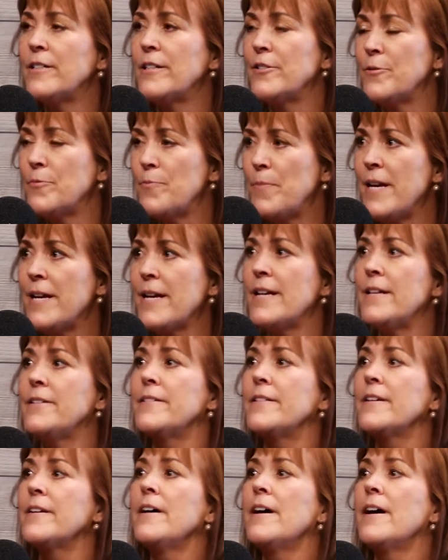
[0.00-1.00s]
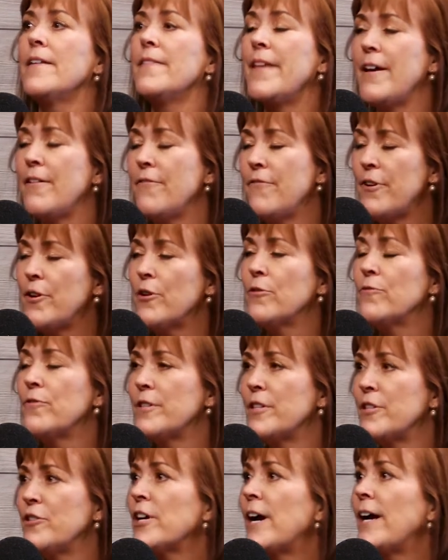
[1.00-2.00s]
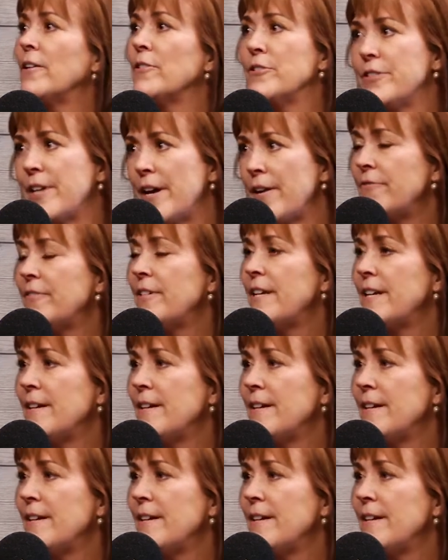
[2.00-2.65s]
it's because they feared for the child's safety.